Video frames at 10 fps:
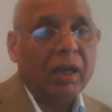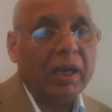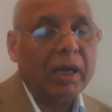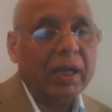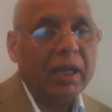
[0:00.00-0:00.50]

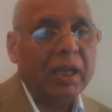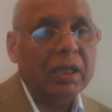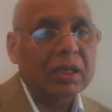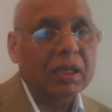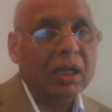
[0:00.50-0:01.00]

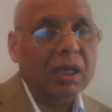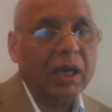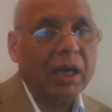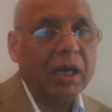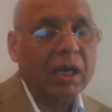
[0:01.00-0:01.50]
In
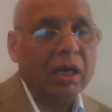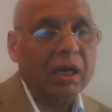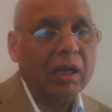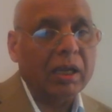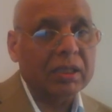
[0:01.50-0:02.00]

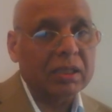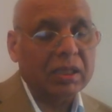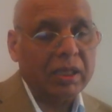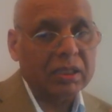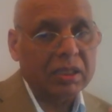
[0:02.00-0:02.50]

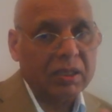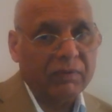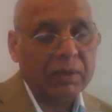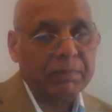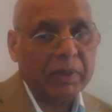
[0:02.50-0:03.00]
the
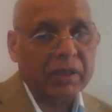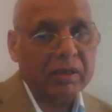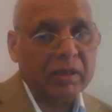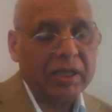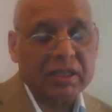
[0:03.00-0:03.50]

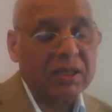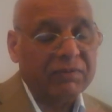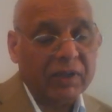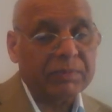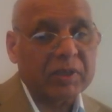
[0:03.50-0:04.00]

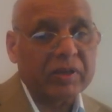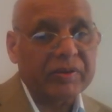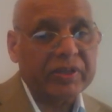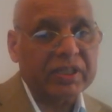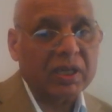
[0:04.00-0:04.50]
developed
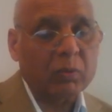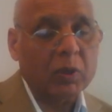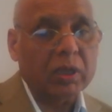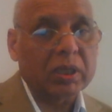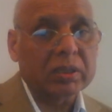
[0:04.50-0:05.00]
countries I
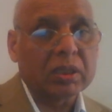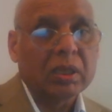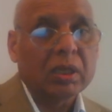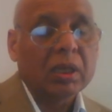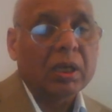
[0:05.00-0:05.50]
worked,
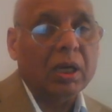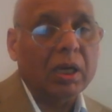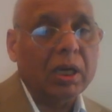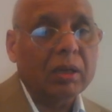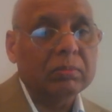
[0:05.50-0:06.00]

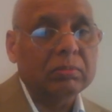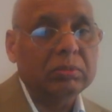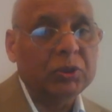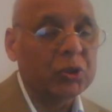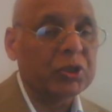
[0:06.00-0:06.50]

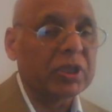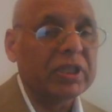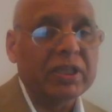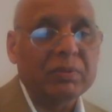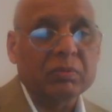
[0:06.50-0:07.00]

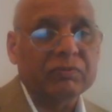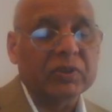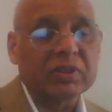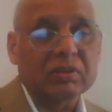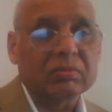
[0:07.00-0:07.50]
usually
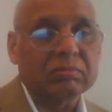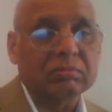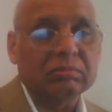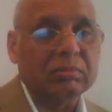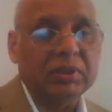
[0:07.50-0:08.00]
for
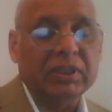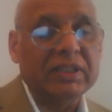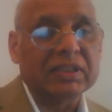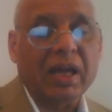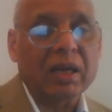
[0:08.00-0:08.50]

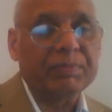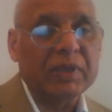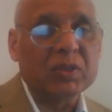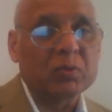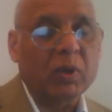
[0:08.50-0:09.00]
these
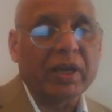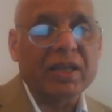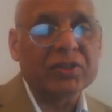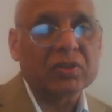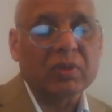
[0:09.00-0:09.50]
therapies, one
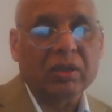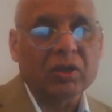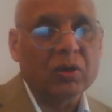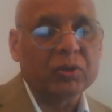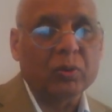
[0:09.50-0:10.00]
has to
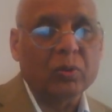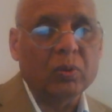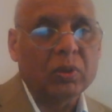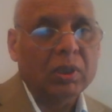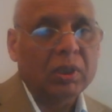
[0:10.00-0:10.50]
go
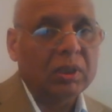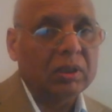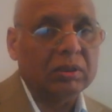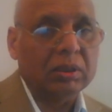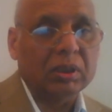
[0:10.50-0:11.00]
through
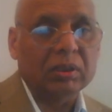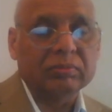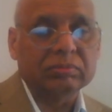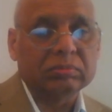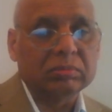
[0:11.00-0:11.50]

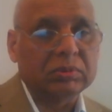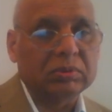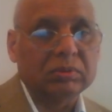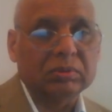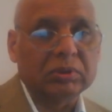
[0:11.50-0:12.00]

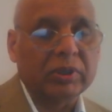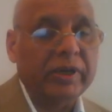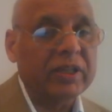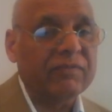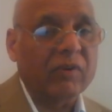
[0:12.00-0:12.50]

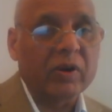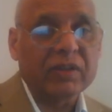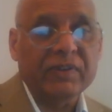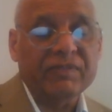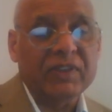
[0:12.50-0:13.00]
30,
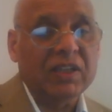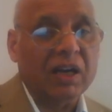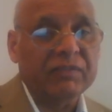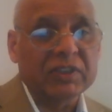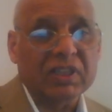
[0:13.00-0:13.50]
40, 50
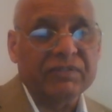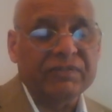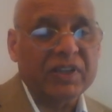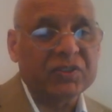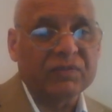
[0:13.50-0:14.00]
hours of
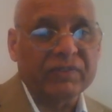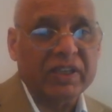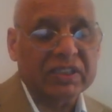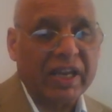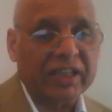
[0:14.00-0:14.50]

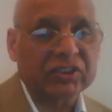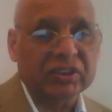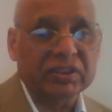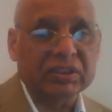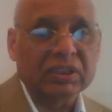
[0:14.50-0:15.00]
face-to-face
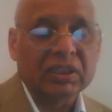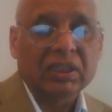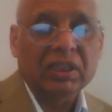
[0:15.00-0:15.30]
lectures,